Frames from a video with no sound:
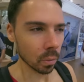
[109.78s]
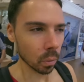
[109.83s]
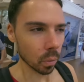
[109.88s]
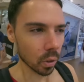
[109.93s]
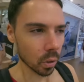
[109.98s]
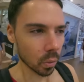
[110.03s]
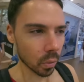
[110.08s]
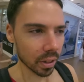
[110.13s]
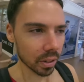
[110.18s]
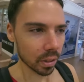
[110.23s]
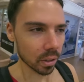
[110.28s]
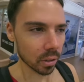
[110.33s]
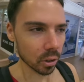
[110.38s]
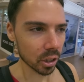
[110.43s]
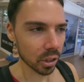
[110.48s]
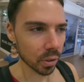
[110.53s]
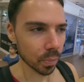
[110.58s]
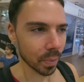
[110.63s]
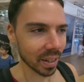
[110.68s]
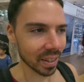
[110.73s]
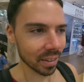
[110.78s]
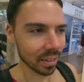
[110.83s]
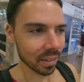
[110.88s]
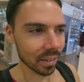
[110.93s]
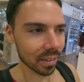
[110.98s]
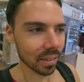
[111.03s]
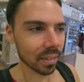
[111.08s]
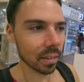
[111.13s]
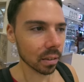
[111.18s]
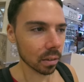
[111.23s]
what do I do? Smile?
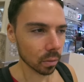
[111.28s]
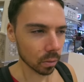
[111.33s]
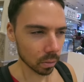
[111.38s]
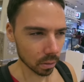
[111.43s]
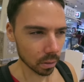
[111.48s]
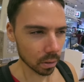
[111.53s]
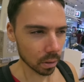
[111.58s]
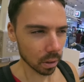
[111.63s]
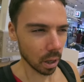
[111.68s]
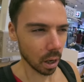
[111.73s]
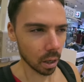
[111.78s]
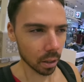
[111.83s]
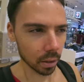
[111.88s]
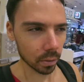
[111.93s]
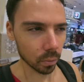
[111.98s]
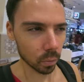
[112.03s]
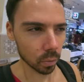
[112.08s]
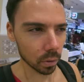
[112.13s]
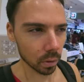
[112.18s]
Nod?